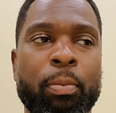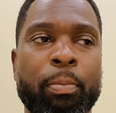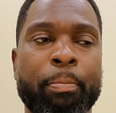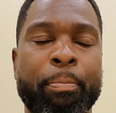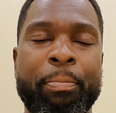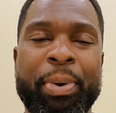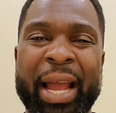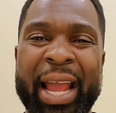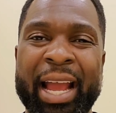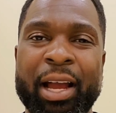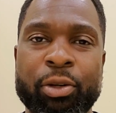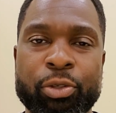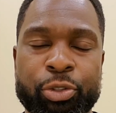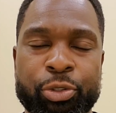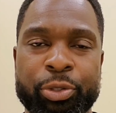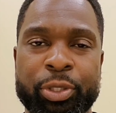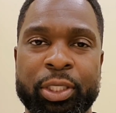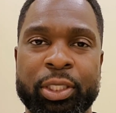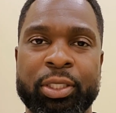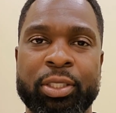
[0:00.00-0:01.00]

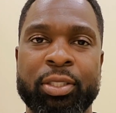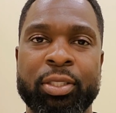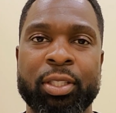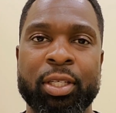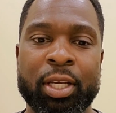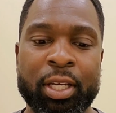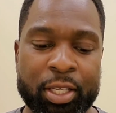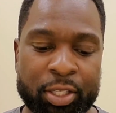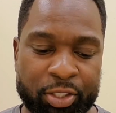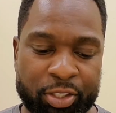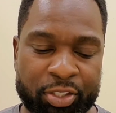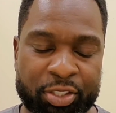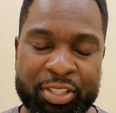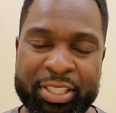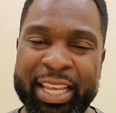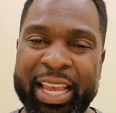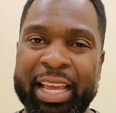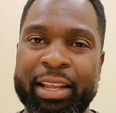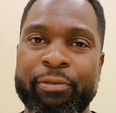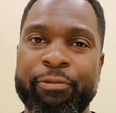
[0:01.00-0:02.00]
boundaries
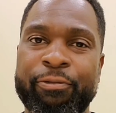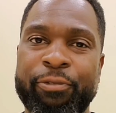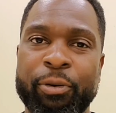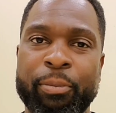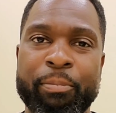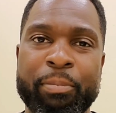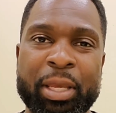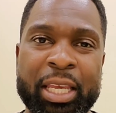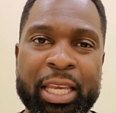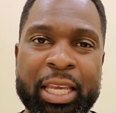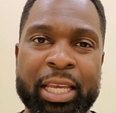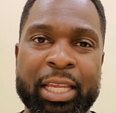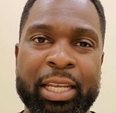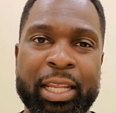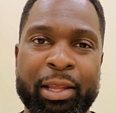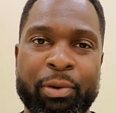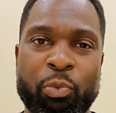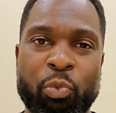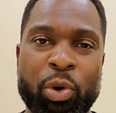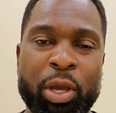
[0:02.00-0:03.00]
set for men
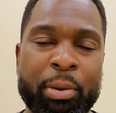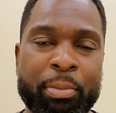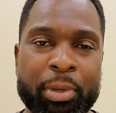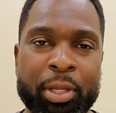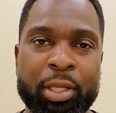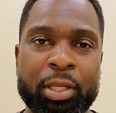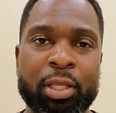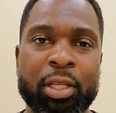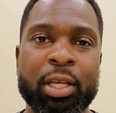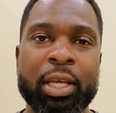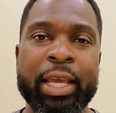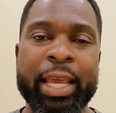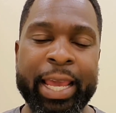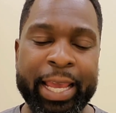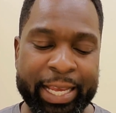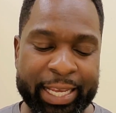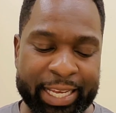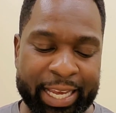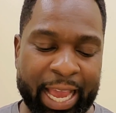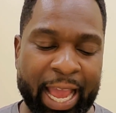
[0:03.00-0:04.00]
and women
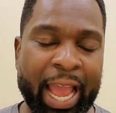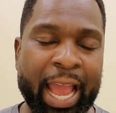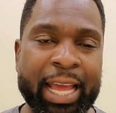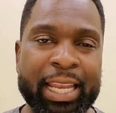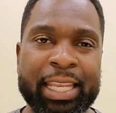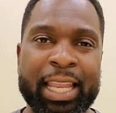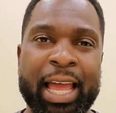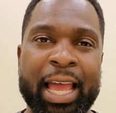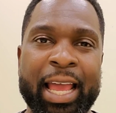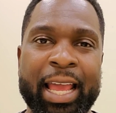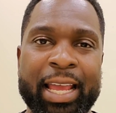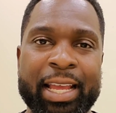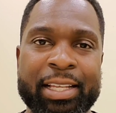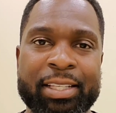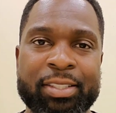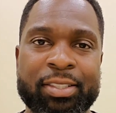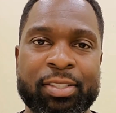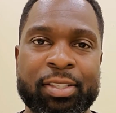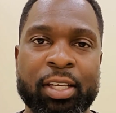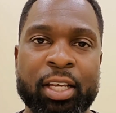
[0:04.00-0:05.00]
and
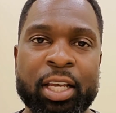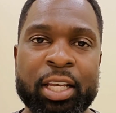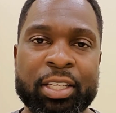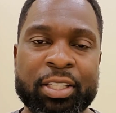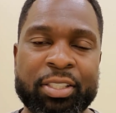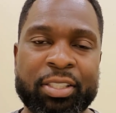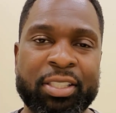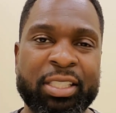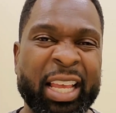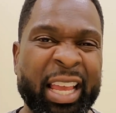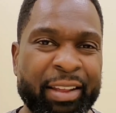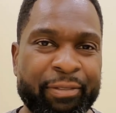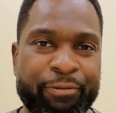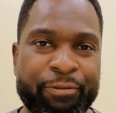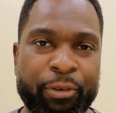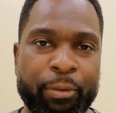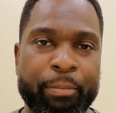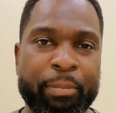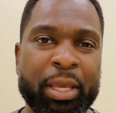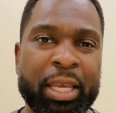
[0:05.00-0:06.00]
guidelines set
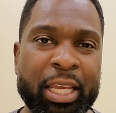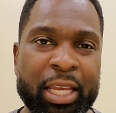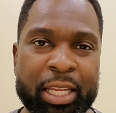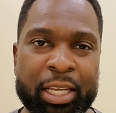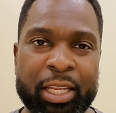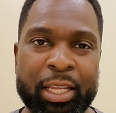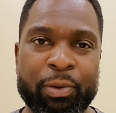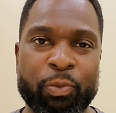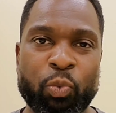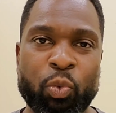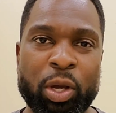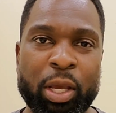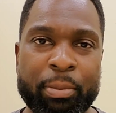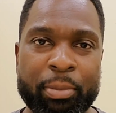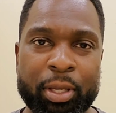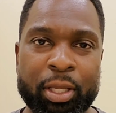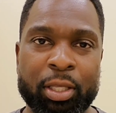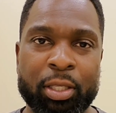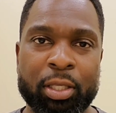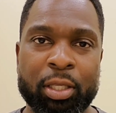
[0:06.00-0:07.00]
for men and
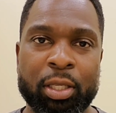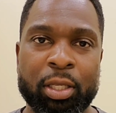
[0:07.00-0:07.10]
women,